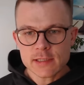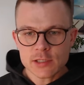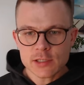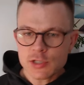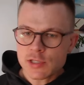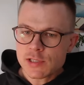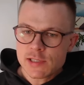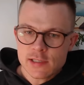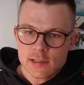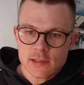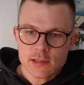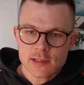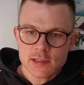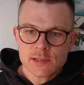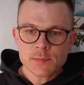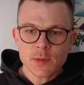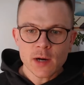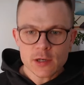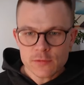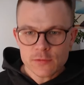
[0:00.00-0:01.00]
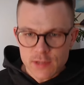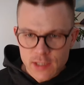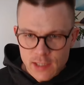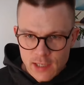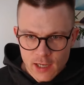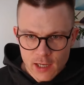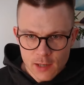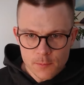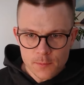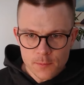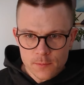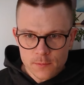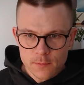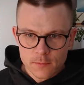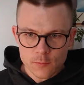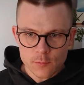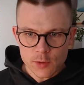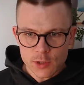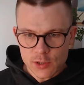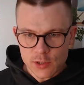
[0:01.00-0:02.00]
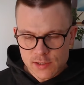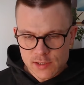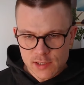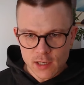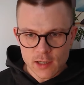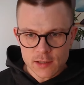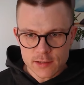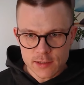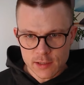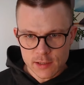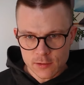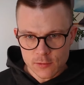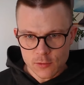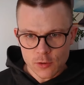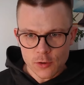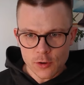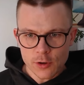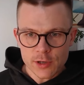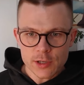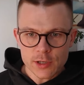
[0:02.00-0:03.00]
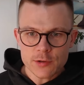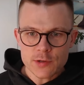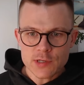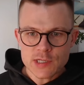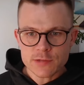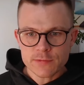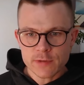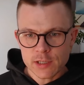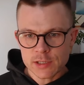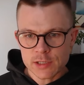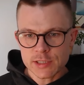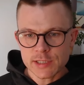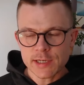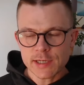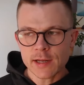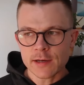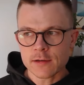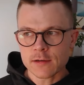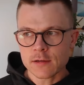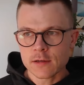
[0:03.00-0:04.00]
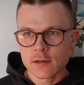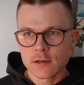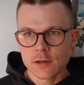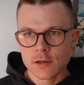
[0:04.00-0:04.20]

It's part of the game when you're starting or learning a new strategy. Then